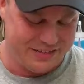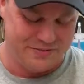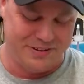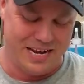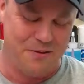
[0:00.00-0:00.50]
it's
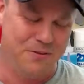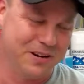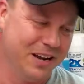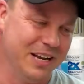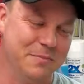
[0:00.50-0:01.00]
funny. I
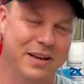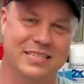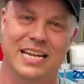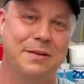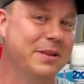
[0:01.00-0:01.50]
won't call
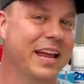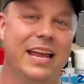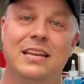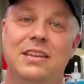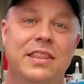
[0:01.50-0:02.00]
anybody's names.
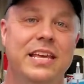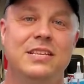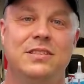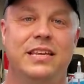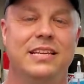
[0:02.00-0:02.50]
And
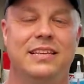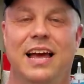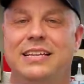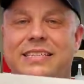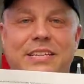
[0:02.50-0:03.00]
these
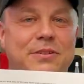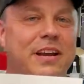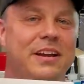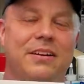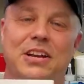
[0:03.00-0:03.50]
guys, these
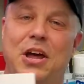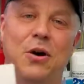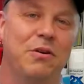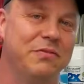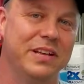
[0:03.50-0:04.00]
right here,
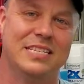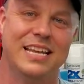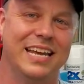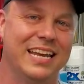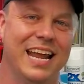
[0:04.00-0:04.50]
no offense
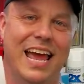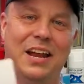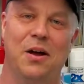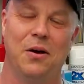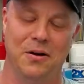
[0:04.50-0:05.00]
taken
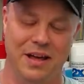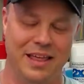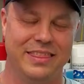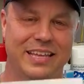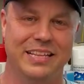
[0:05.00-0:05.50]
at all.
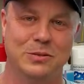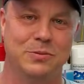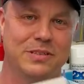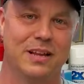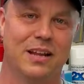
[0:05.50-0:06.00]
I think this
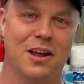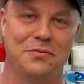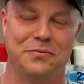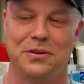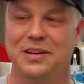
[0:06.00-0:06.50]
was a lot
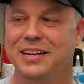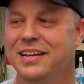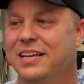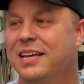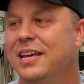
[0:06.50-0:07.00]
of fun.
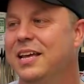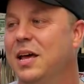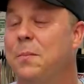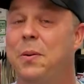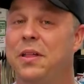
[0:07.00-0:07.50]

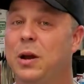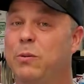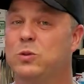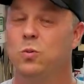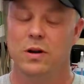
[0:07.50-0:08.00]
But there
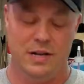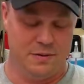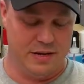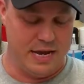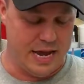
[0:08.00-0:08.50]
was
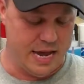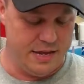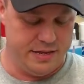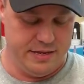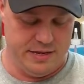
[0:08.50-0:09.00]
one
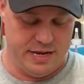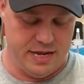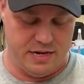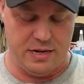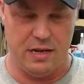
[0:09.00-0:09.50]
guy,
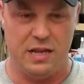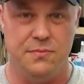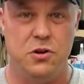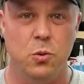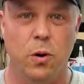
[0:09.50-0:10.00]
and
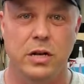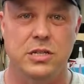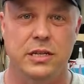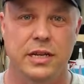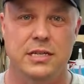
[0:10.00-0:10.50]
if you're
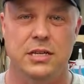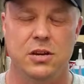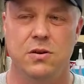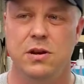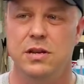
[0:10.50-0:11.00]
watching this and
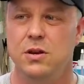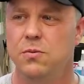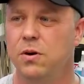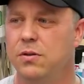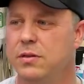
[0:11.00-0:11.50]

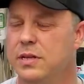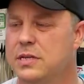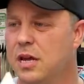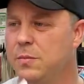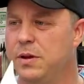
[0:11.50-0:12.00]
you wrote this
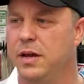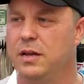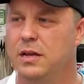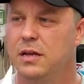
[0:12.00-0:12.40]
comment,